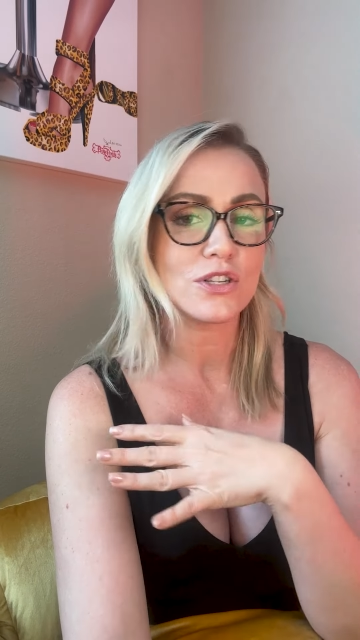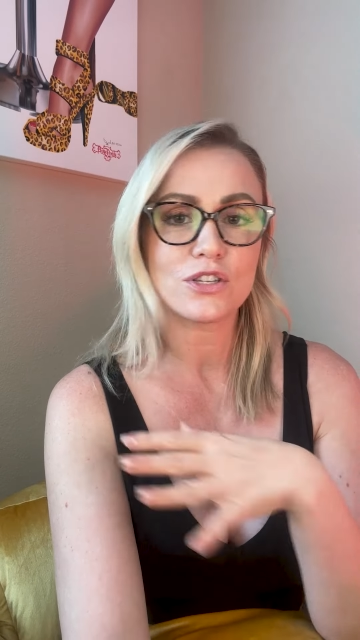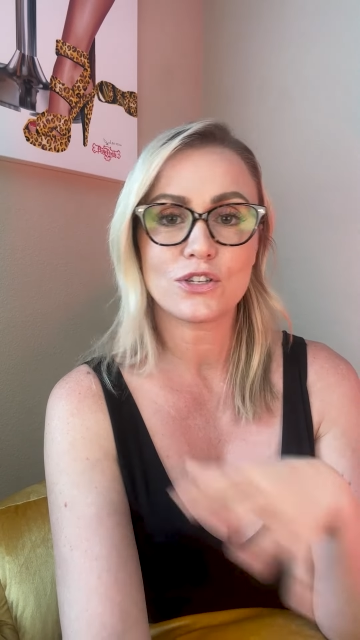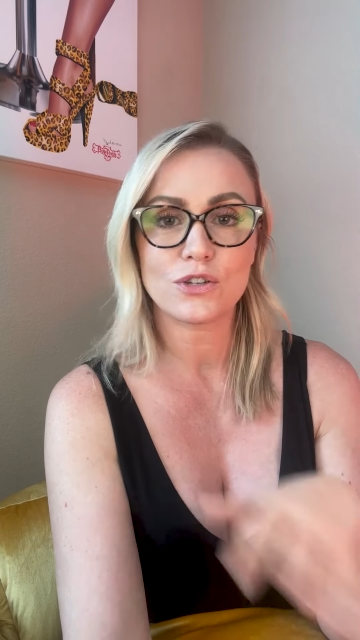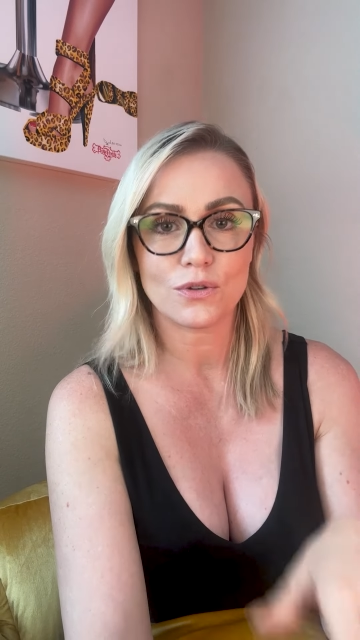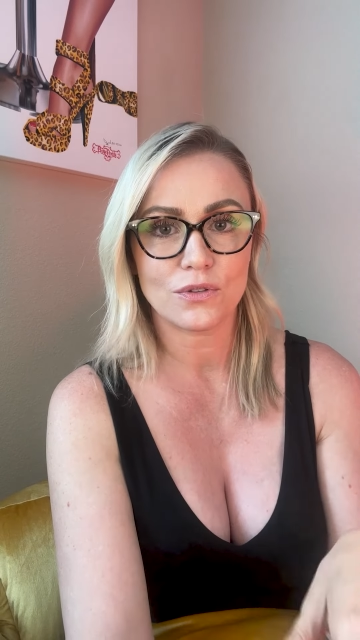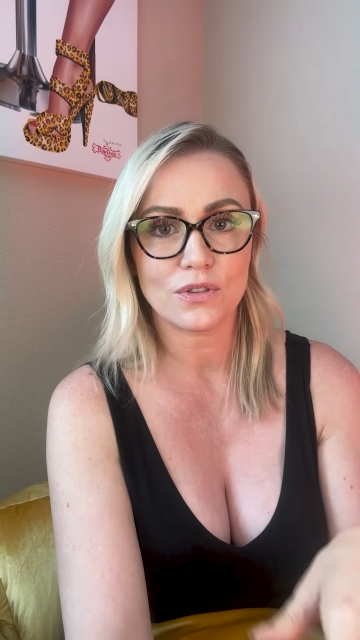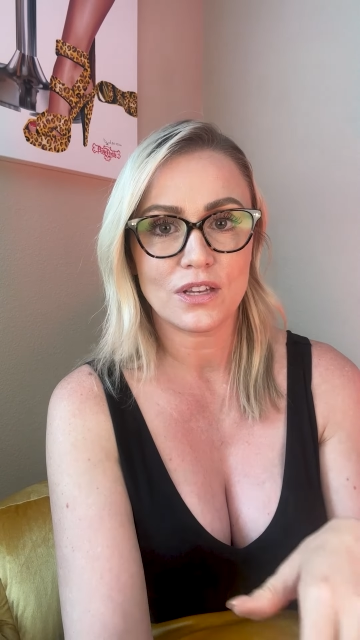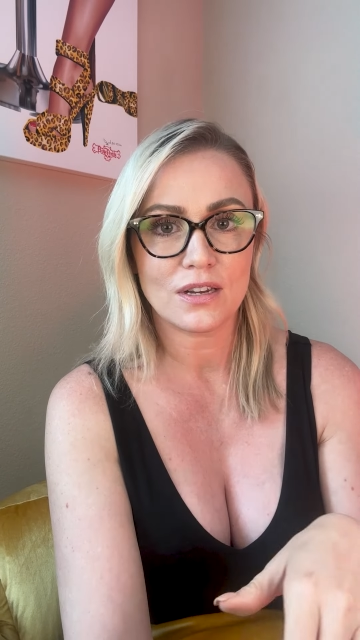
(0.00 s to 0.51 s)

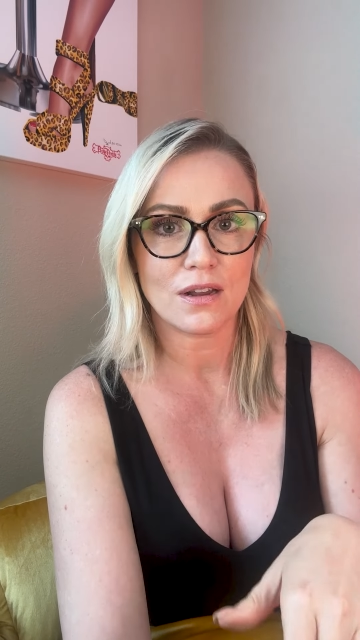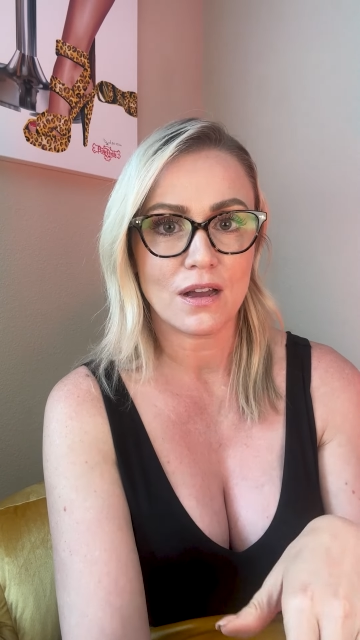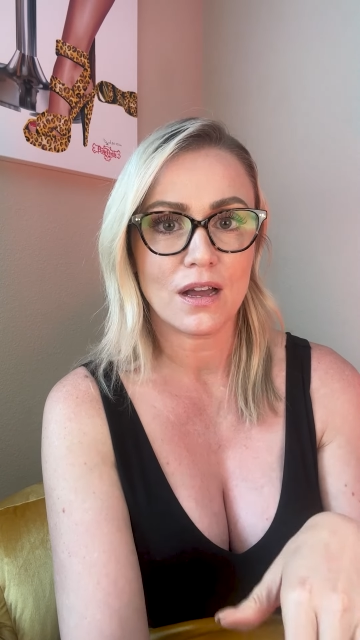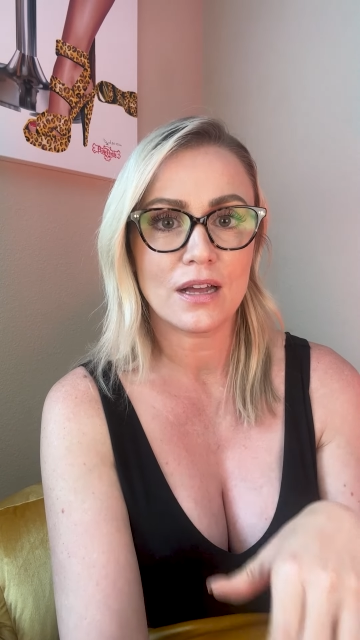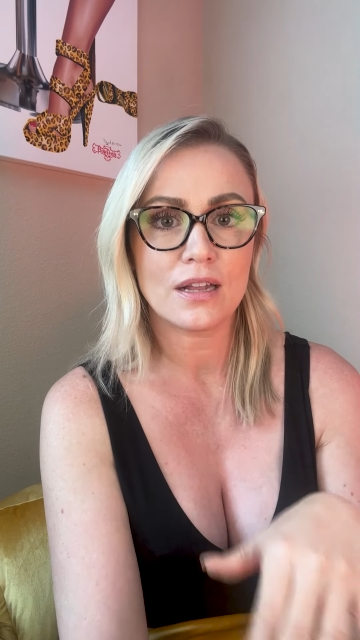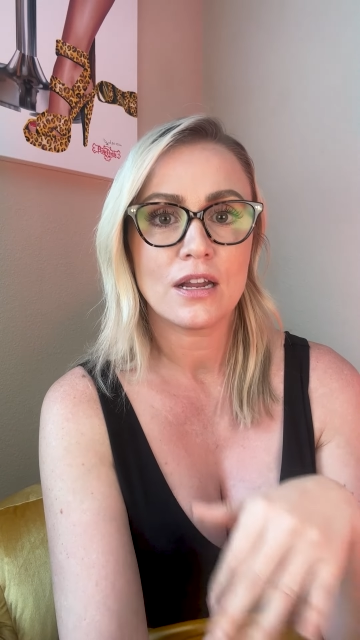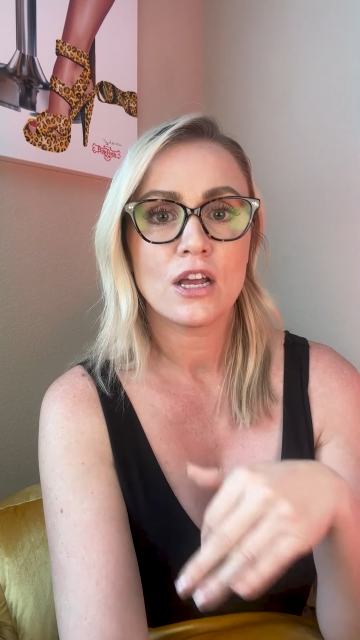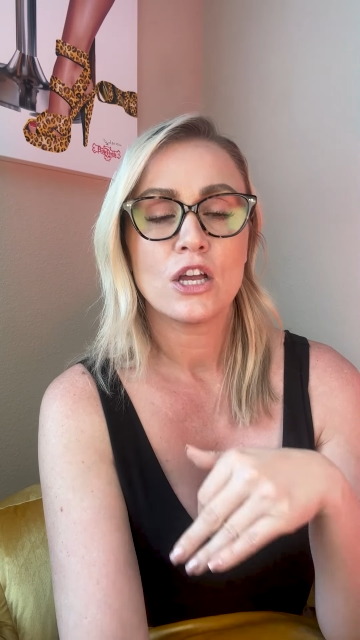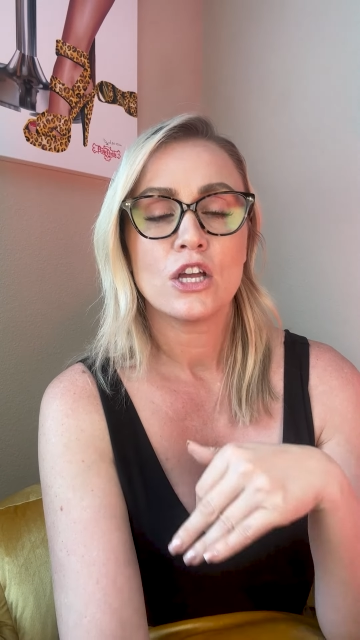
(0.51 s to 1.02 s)
certainly
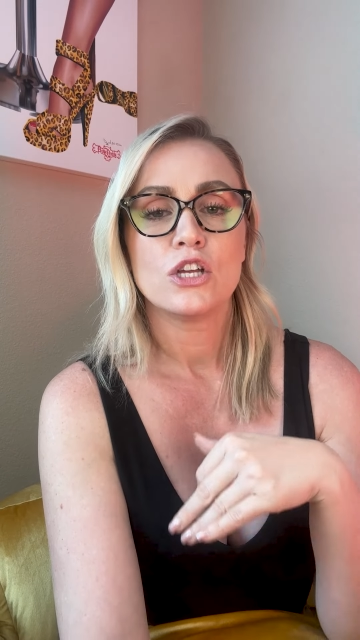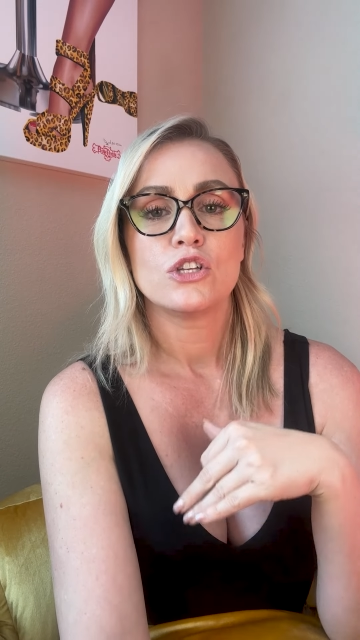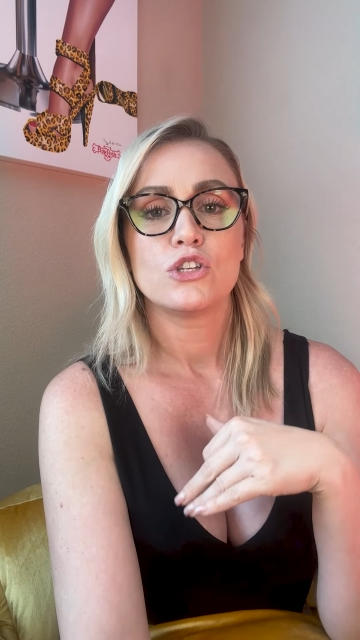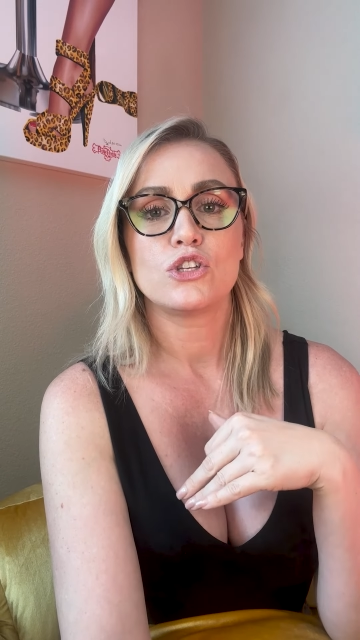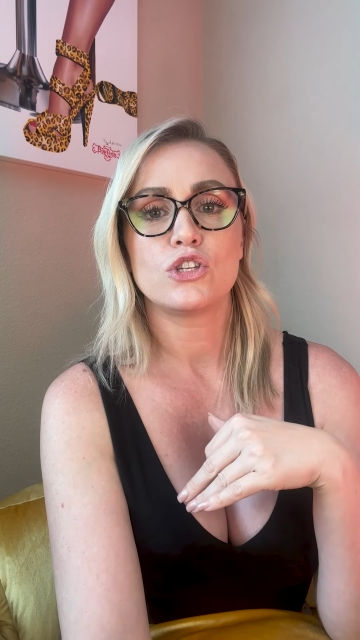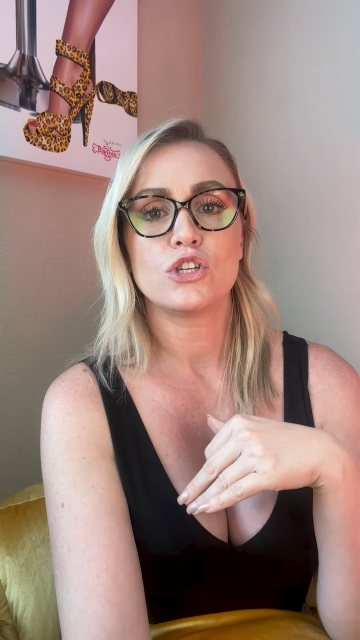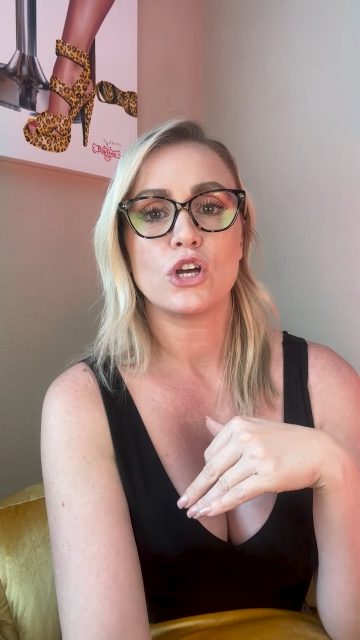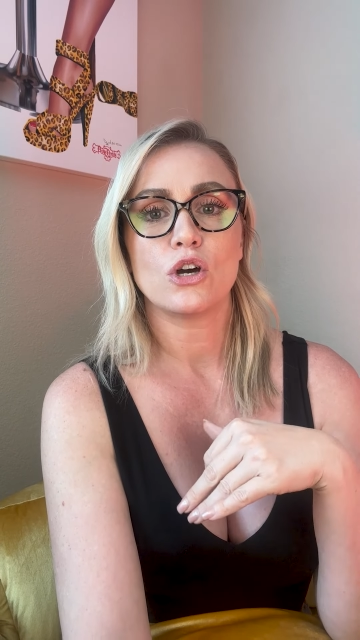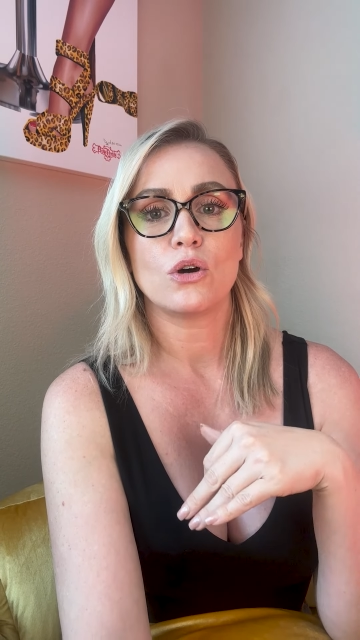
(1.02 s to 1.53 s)
not.
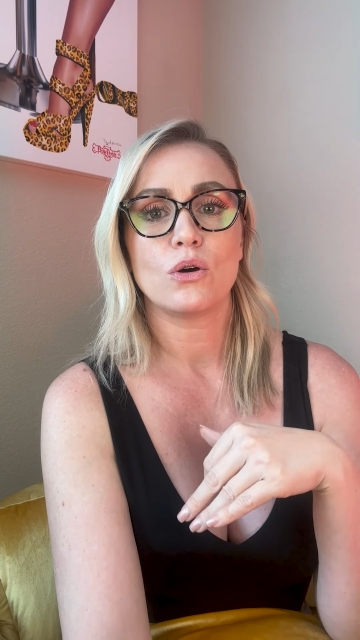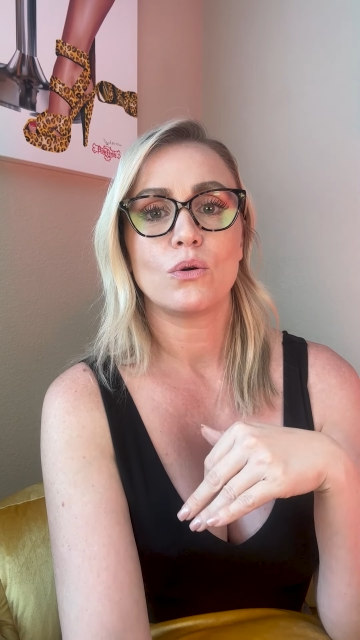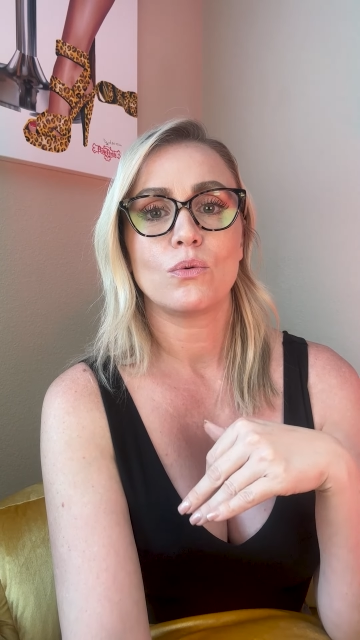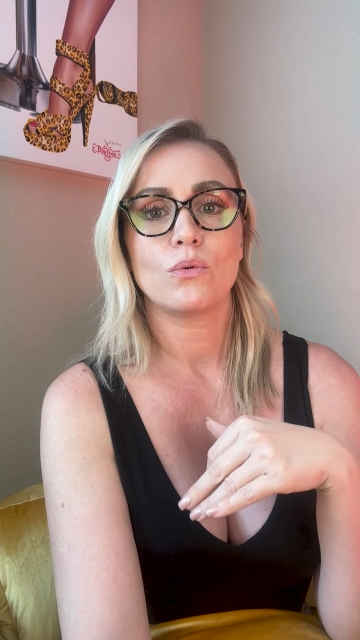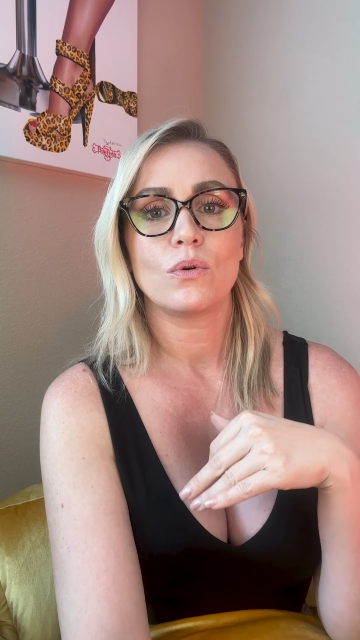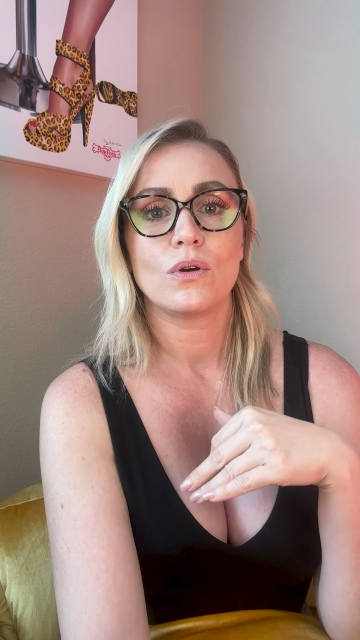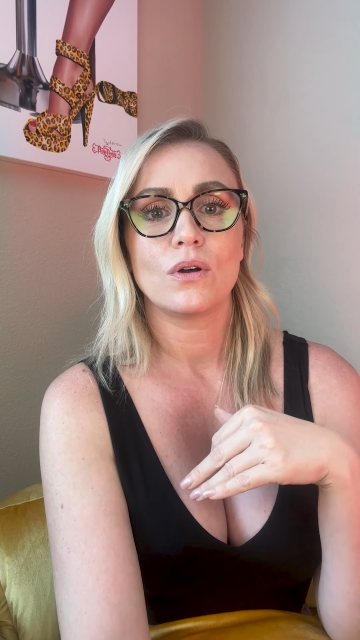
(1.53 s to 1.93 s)
So,